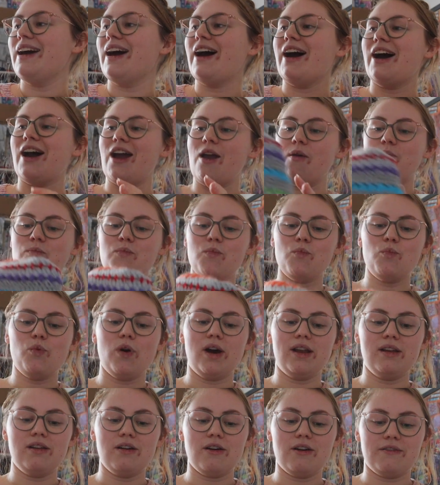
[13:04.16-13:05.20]

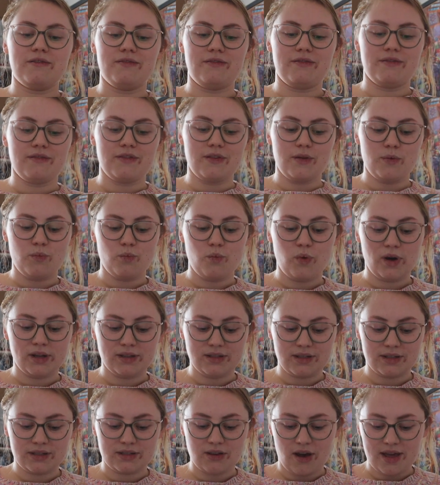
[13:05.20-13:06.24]
one
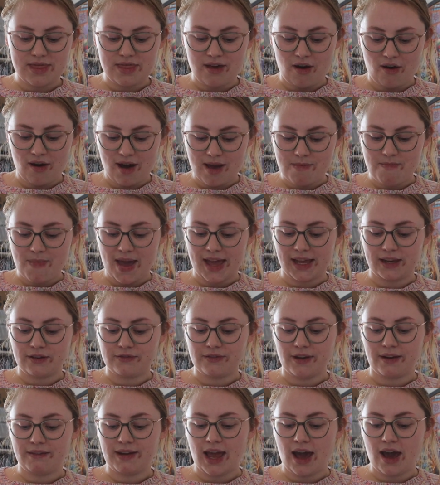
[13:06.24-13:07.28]
design that I made
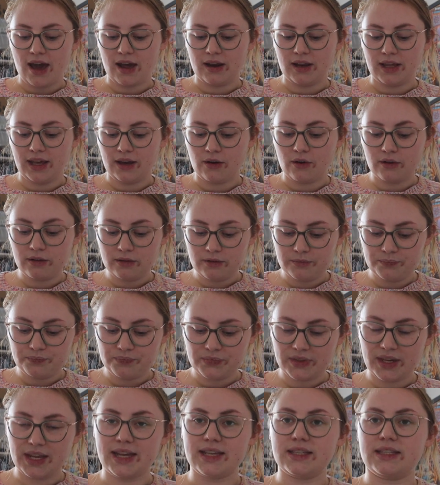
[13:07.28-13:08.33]
very early on
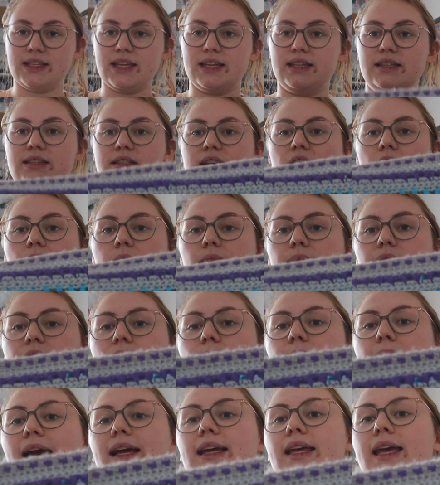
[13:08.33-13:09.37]
is this sampler
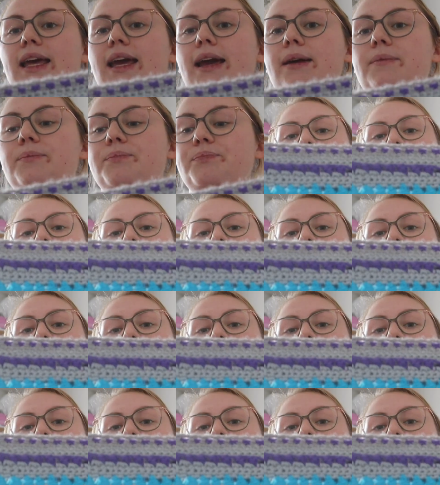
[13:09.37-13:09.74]
blanket.